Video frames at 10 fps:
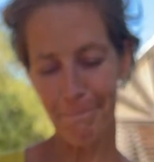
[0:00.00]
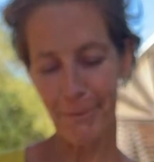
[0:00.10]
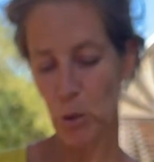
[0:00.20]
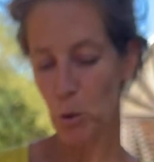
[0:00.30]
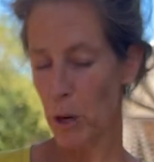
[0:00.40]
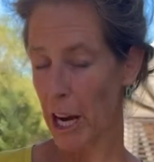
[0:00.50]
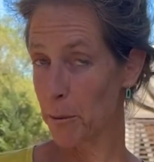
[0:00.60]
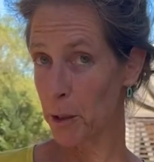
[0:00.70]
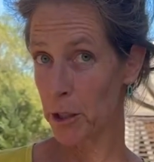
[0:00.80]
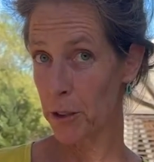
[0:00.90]
I hope
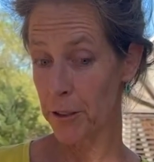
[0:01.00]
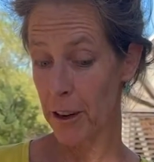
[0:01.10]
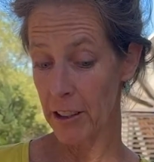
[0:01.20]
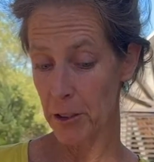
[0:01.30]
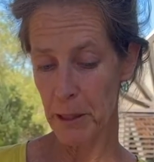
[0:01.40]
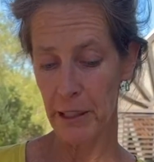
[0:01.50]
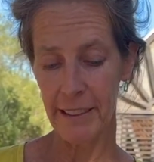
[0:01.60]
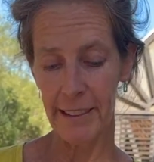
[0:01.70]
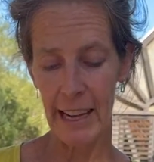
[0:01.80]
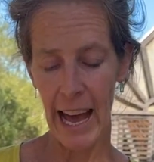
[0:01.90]
it grows fast because
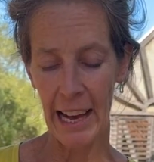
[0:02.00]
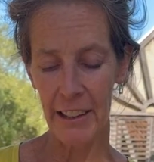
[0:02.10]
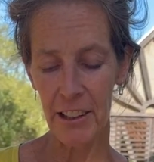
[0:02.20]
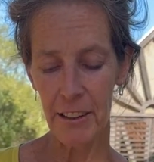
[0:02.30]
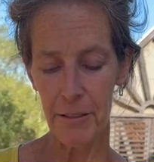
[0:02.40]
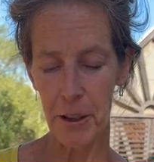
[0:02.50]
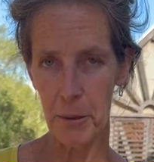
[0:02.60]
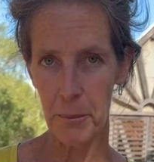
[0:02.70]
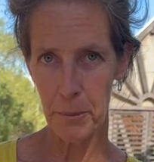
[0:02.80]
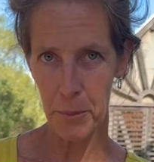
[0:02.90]
it's an annual
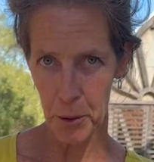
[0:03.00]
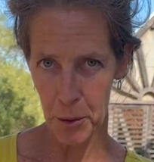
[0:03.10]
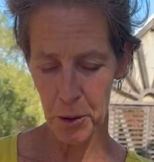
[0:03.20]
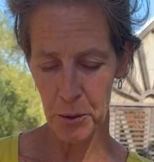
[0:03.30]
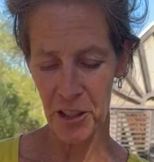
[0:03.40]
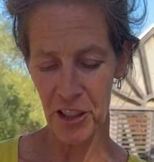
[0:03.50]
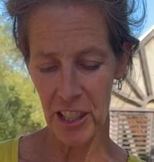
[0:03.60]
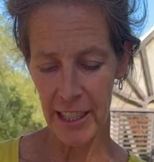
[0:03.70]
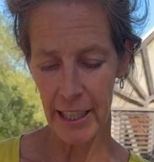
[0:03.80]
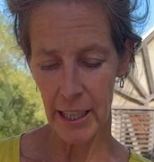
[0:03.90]
from Peru
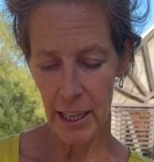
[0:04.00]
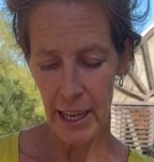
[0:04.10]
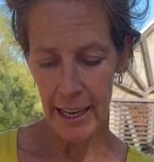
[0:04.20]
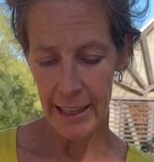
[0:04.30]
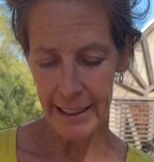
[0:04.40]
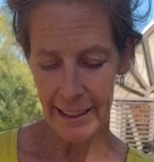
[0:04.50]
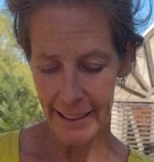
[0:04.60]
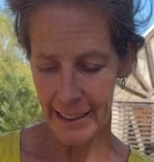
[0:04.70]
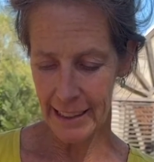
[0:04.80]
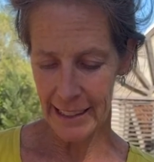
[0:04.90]
originally. These
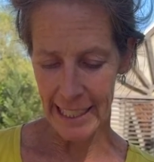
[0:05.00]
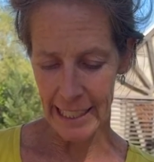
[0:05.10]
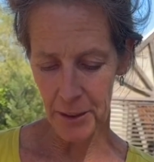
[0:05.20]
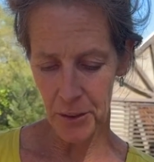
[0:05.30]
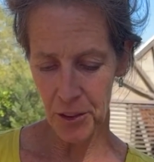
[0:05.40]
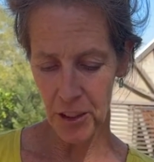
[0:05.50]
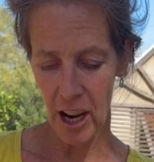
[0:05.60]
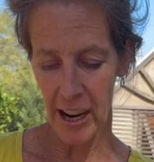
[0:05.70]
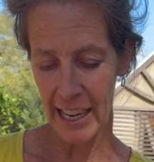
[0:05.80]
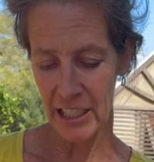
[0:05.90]
little leaves
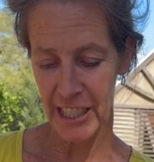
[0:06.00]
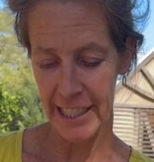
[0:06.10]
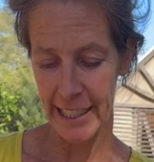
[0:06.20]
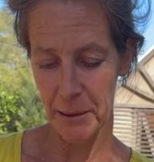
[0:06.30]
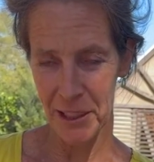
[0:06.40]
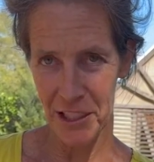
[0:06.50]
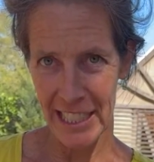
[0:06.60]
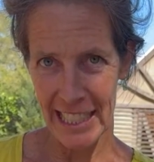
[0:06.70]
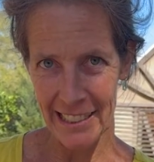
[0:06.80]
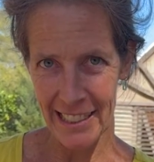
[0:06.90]
are actually yummy to
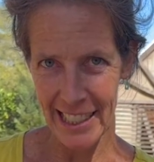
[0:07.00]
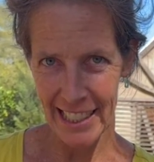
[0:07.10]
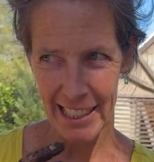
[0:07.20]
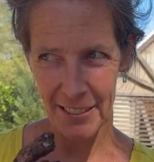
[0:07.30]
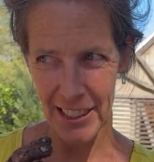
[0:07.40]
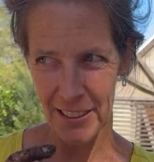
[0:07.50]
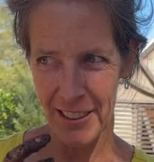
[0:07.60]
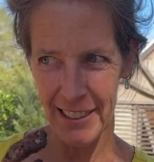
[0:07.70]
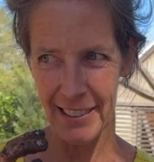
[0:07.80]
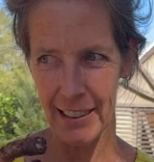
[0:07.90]
eat, and they kind of give you
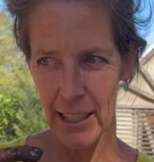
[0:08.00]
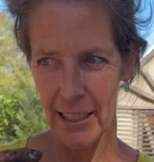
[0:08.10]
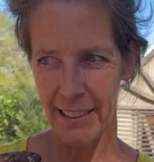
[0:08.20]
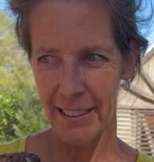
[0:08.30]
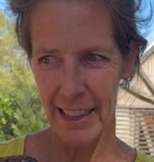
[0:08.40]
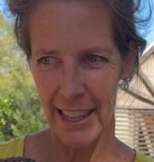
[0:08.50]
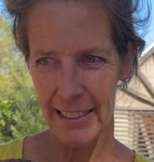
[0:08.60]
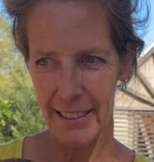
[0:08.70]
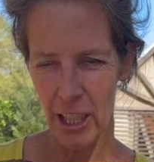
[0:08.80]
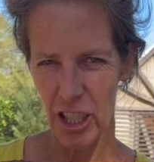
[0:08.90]
this
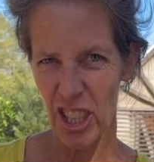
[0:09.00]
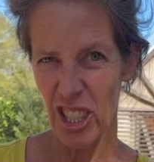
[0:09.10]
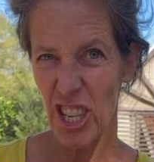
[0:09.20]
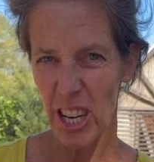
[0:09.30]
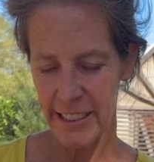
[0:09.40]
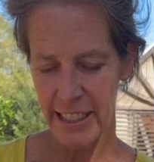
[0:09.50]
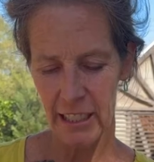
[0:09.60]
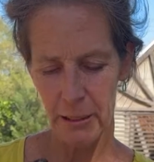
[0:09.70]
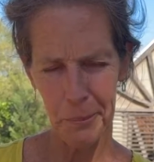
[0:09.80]
slight narcotic